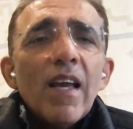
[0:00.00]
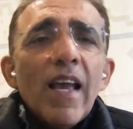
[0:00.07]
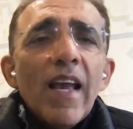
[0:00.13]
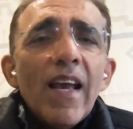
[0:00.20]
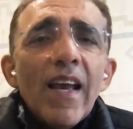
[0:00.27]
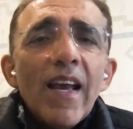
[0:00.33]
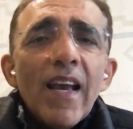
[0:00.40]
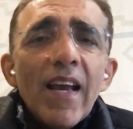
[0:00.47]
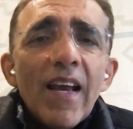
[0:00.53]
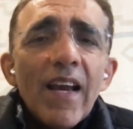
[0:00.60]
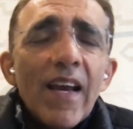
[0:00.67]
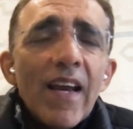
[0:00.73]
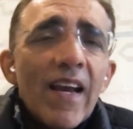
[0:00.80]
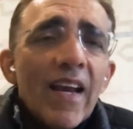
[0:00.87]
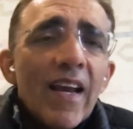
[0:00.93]

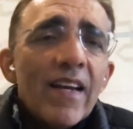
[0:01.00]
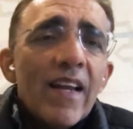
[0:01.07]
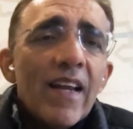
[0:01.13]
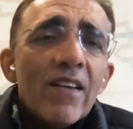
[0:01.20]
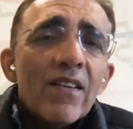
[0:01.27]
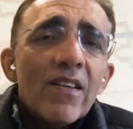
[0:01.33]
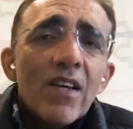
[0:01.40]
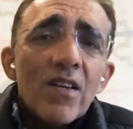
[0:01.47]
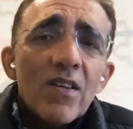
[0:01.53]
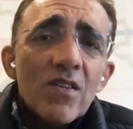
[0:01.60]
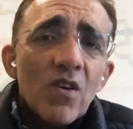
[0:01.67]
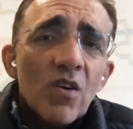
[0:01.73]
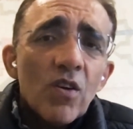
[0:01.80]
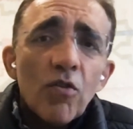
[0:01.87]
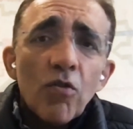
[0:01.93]
And there's
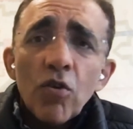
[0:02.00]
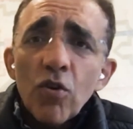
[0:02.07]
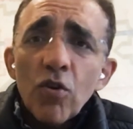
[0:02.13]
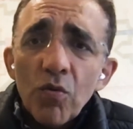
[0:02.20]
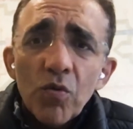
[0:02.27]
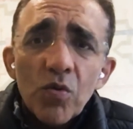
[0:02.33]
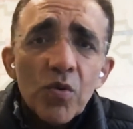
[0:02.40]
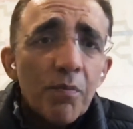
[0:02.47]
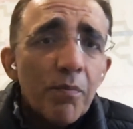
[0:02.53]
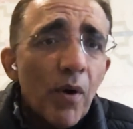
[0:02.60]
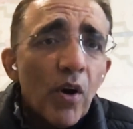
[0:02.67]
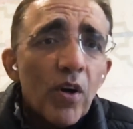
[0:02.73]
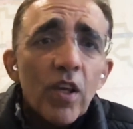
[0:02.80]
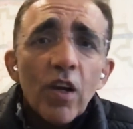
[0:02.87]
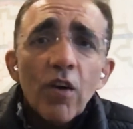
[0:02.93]
a huge
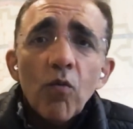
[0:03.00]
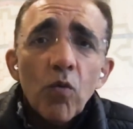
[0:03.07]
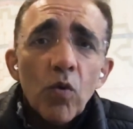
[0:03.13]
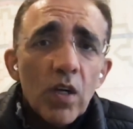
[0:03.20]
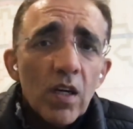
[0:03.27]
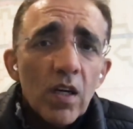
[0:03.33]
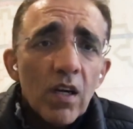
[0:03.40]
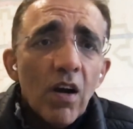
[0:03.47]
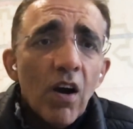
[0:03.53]
body of work